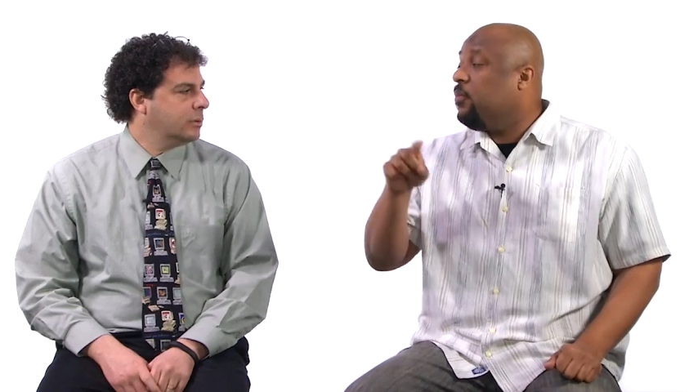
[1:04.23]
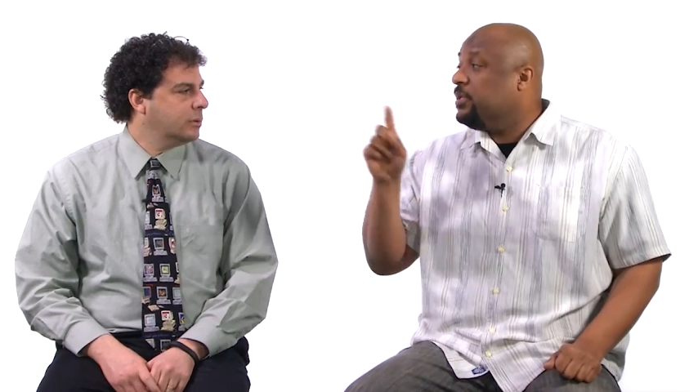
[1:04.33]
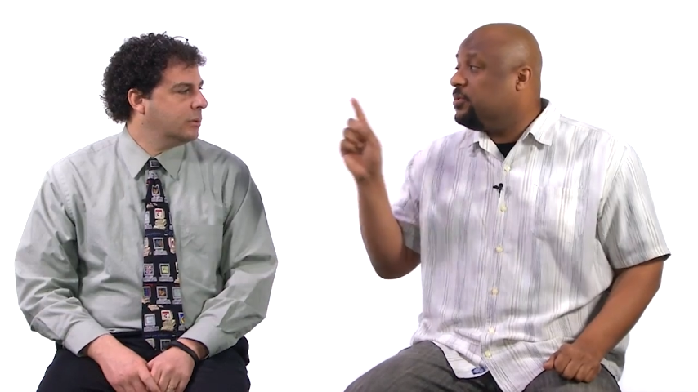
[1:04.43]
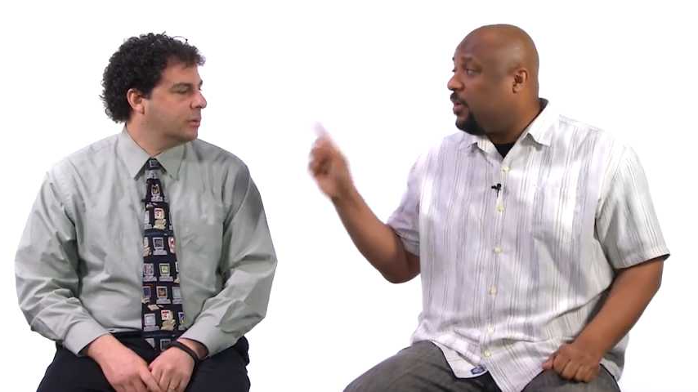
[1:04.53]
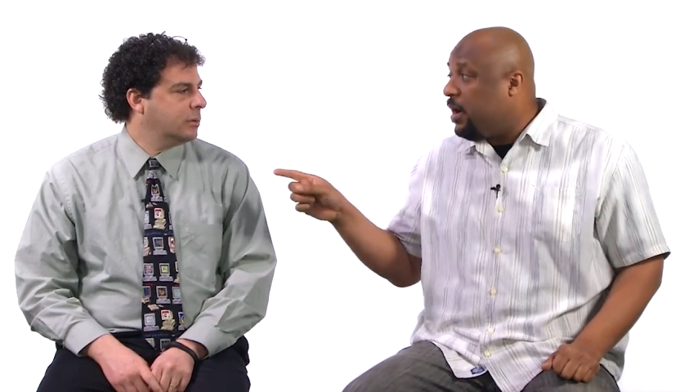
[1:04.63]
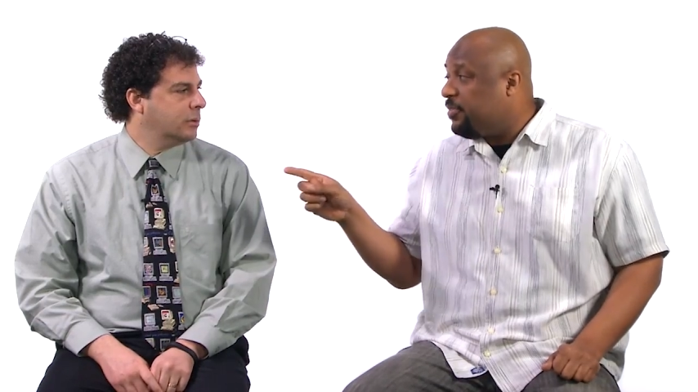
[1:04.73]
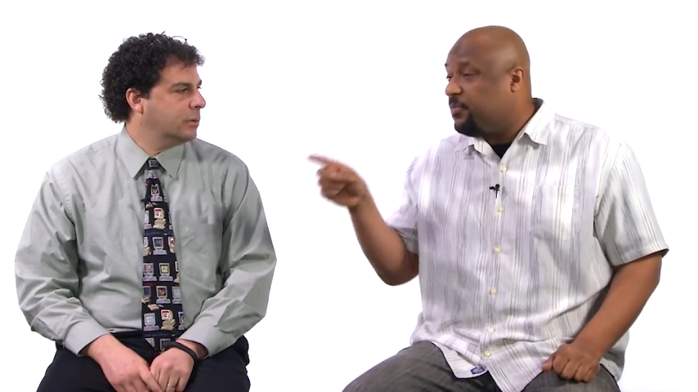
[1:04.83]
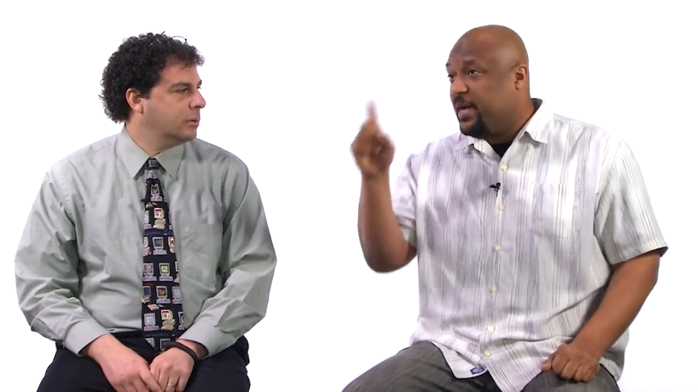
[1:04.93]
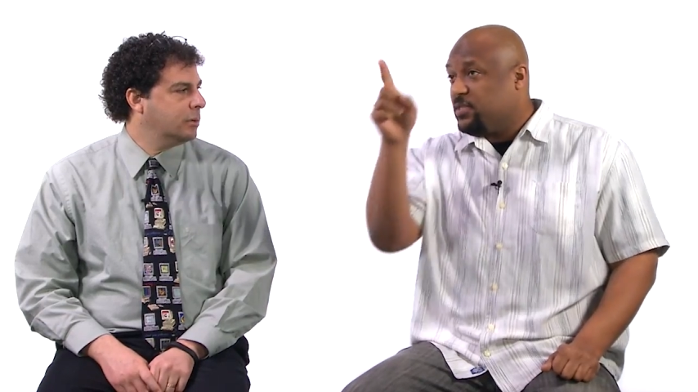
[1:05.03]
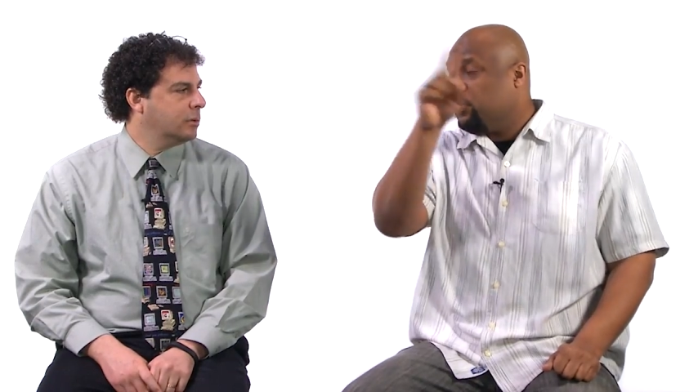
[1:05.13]
Speaker 1: the ones who are
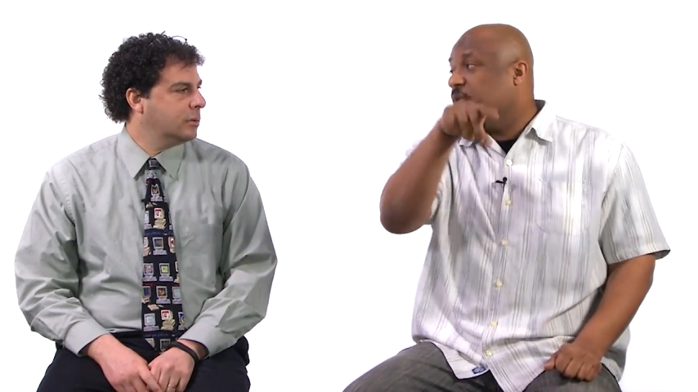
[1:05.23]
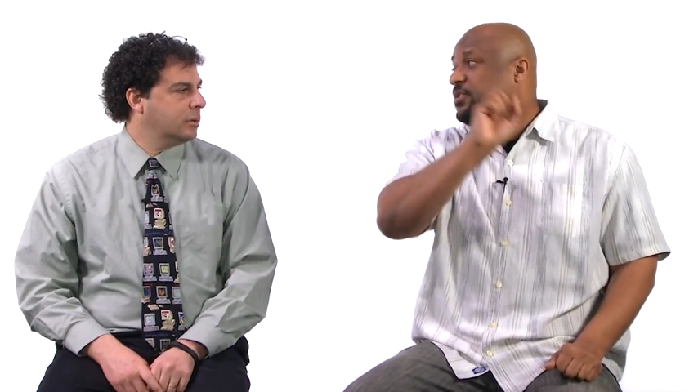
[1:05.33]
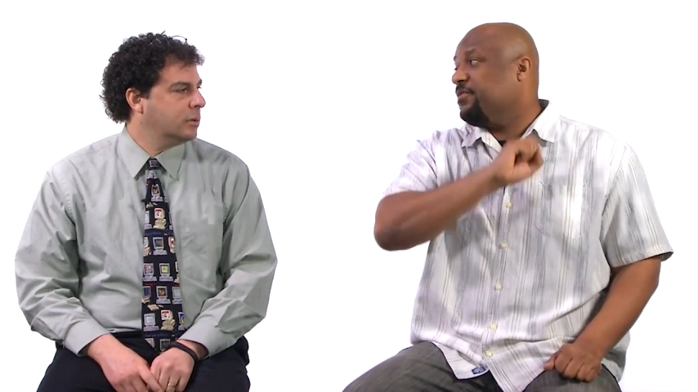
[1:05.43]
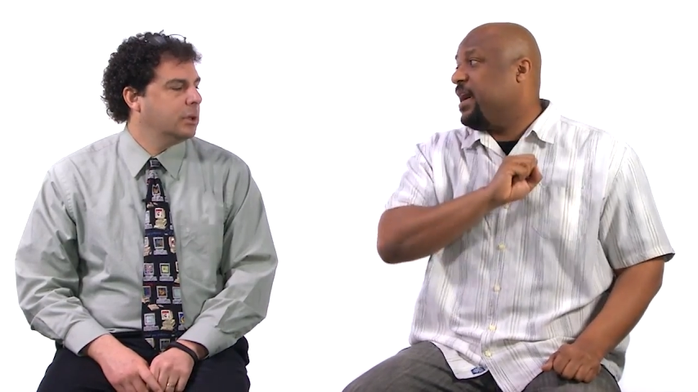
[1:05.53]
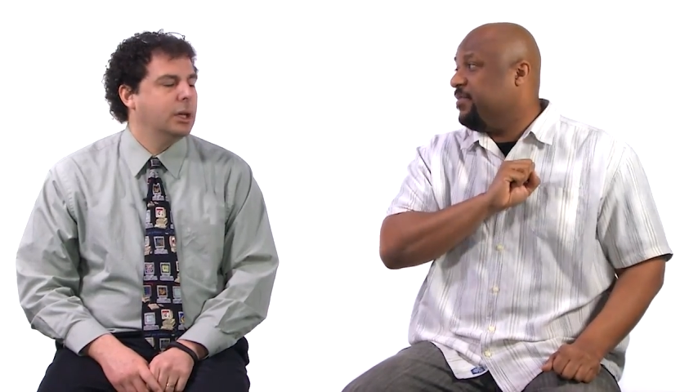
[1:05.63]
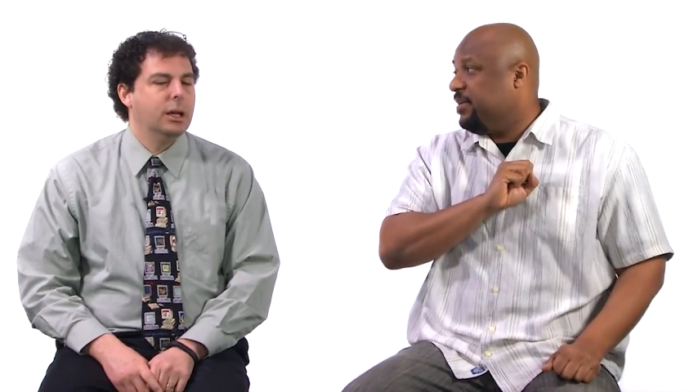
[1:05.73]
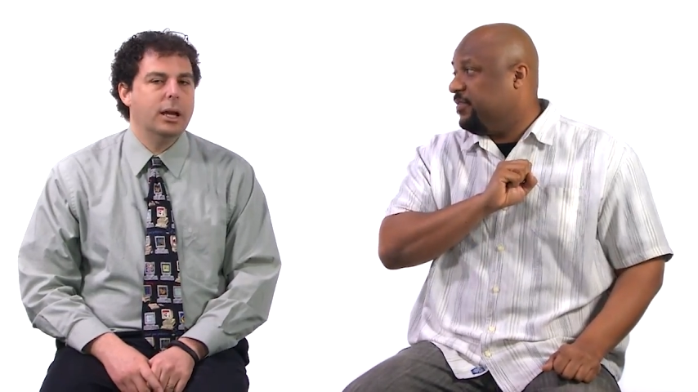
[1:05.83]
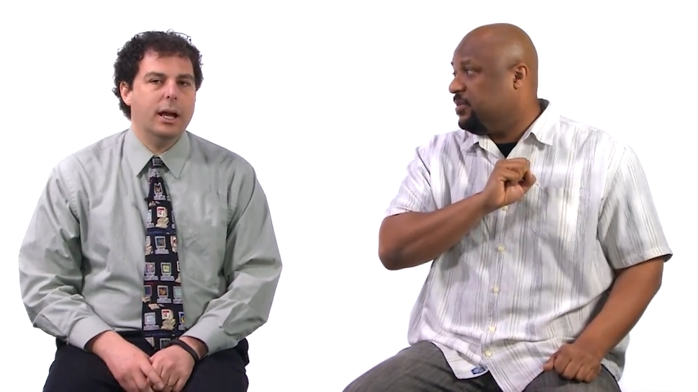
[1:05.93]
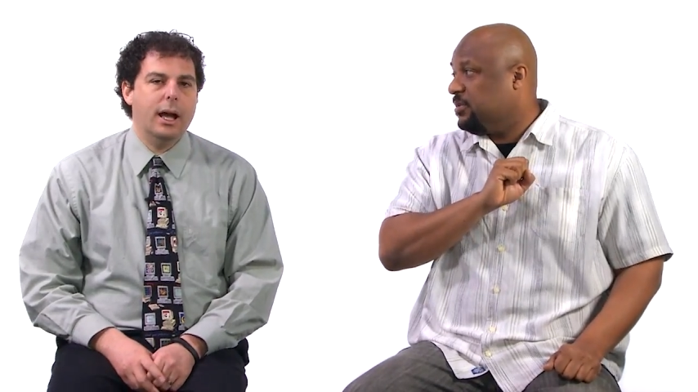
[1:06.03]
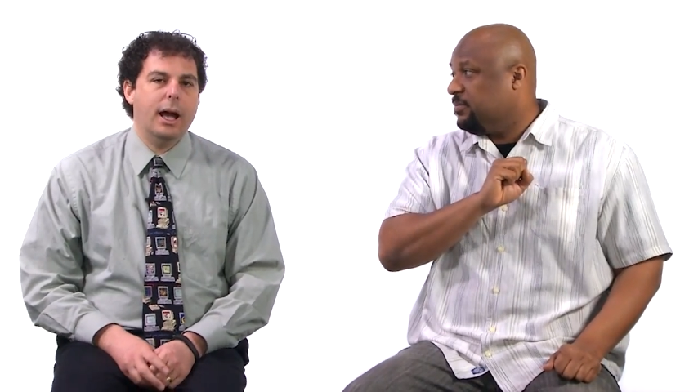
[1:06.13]
threats will survive that
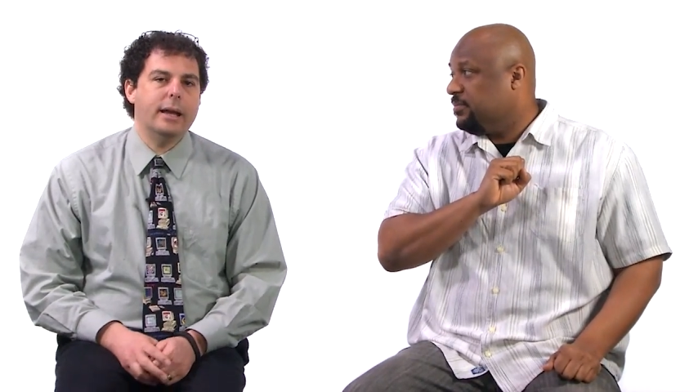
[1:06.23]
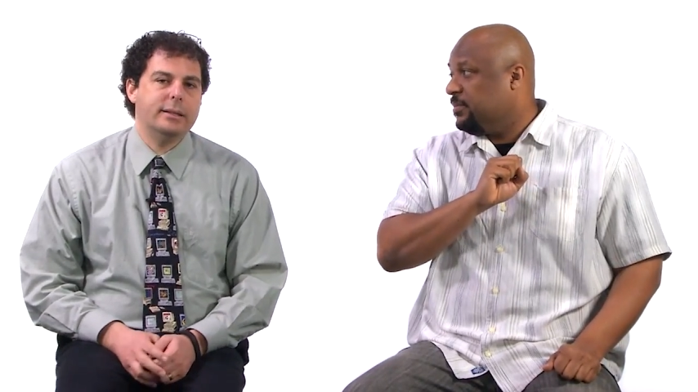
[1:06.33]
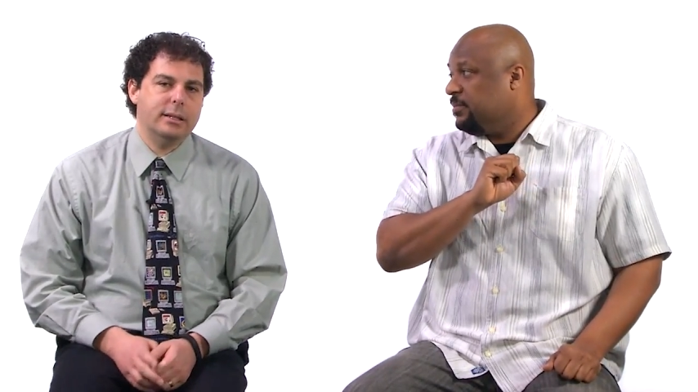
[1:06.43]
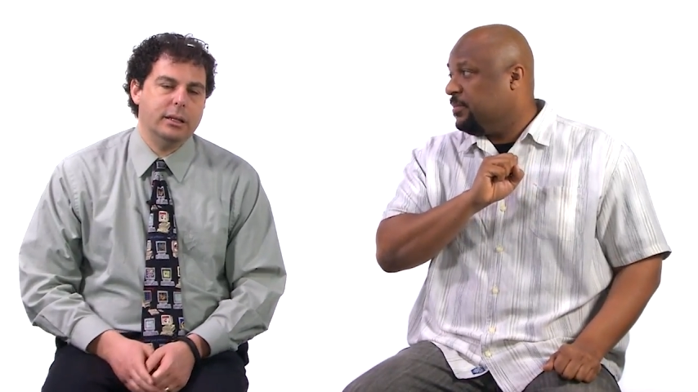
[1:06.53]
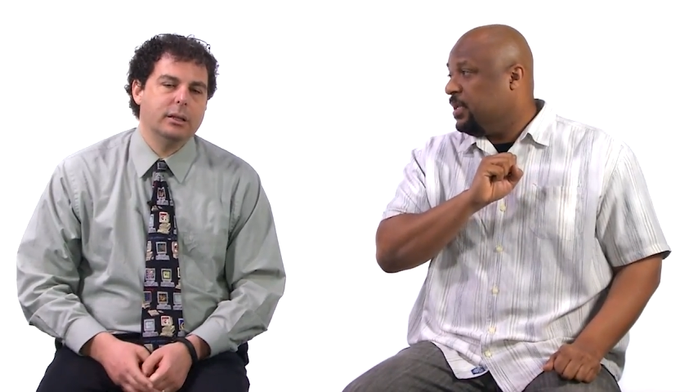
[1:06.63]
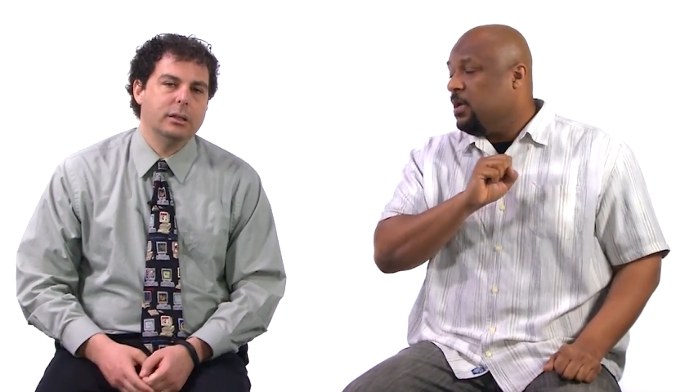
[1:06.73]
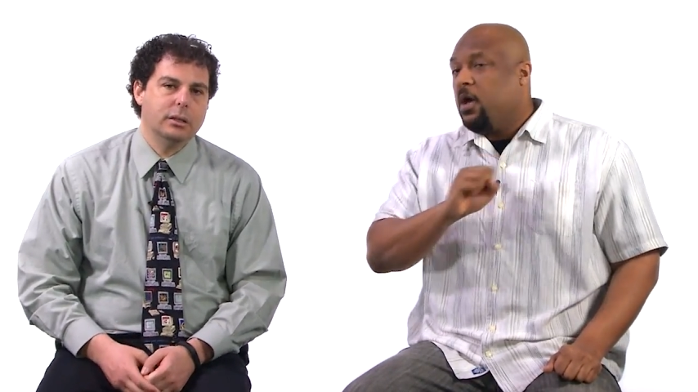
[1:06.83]
filter. I see.